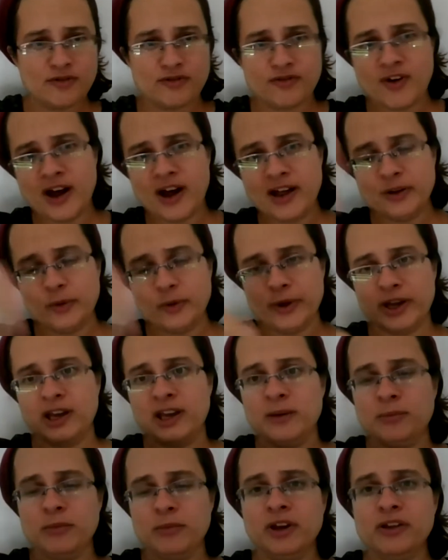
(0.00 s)
following
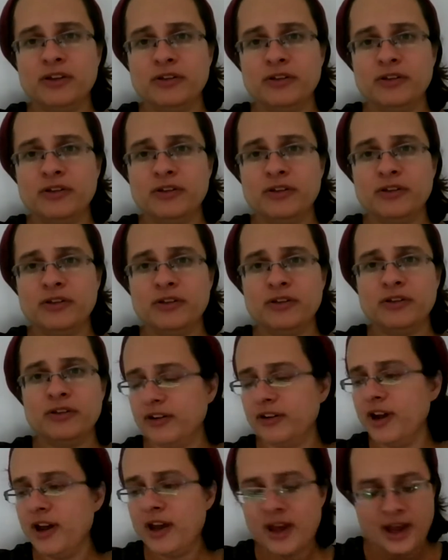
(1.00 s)
him hither and
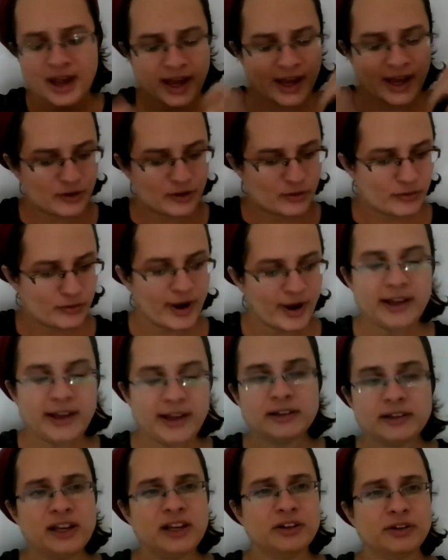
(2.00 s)
thither, and great
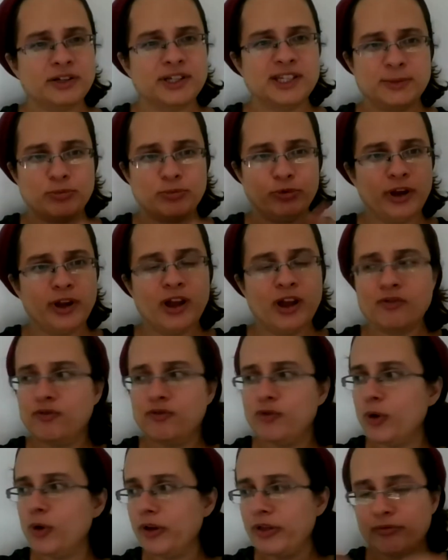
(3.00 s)
leaders springing
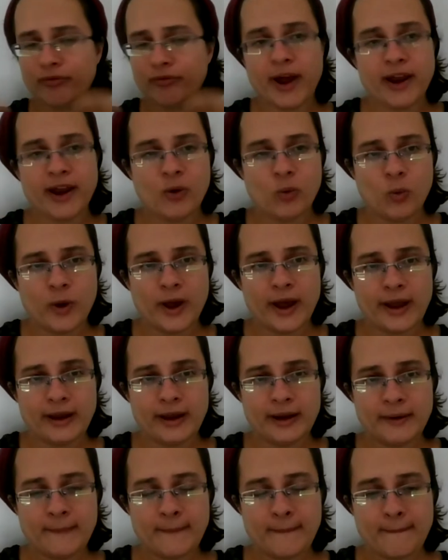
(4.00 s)
forth right
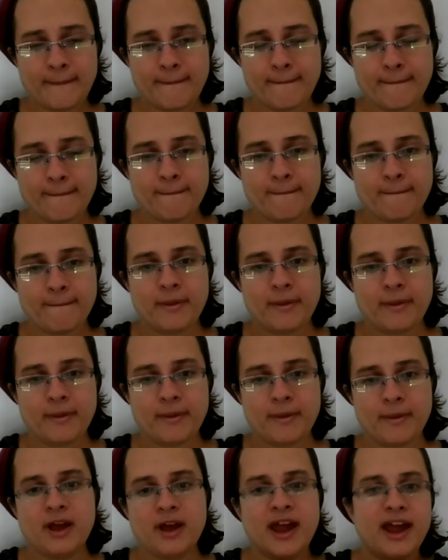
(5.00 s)
away
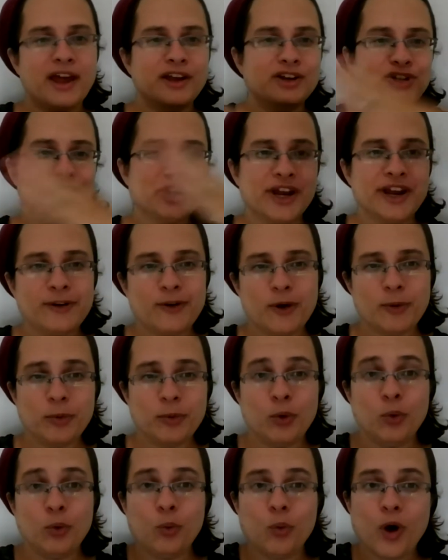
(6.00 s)
and Jacob,
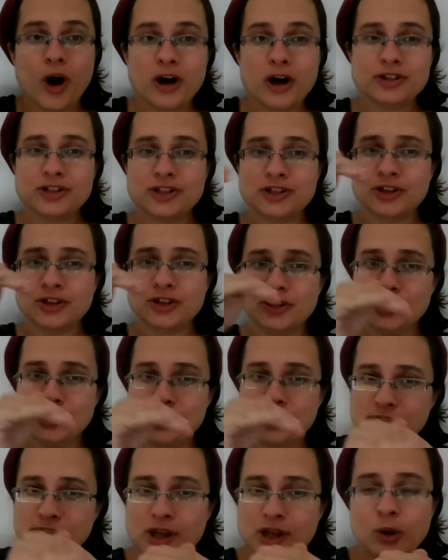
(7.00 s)
who walks
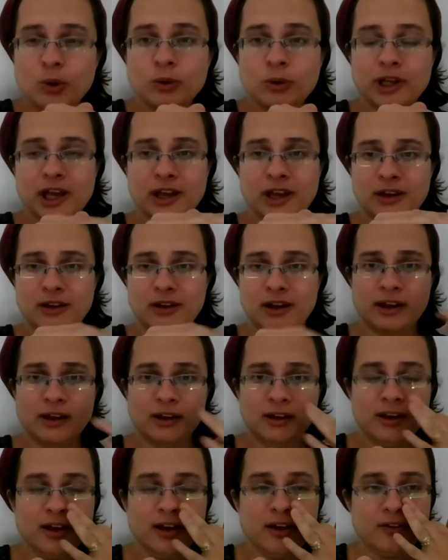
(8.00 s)
slowly
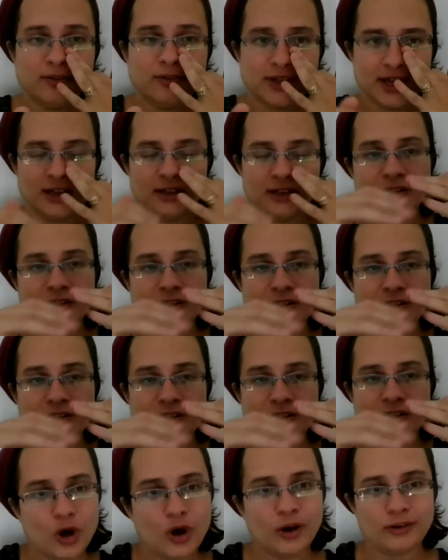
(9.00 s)
and lives in
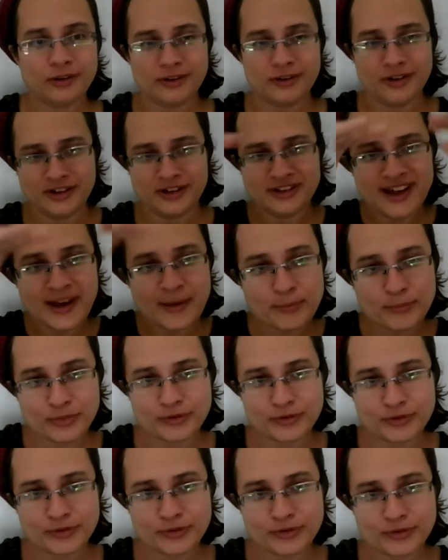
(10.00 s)
Sukkot and
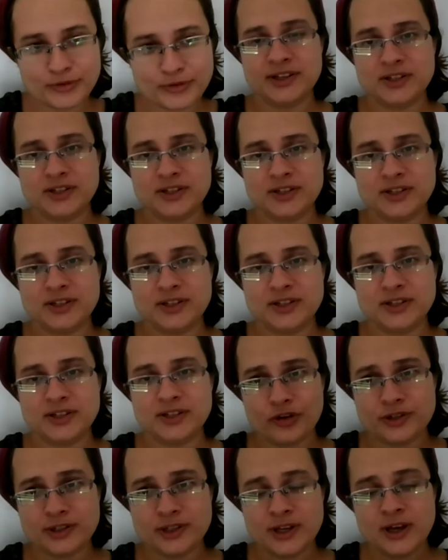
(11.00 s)
temporary
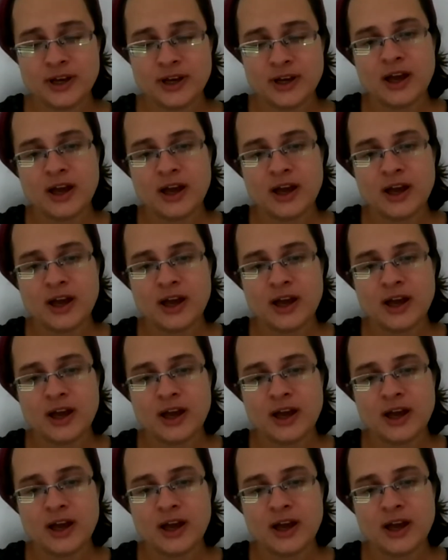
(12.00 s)
structures,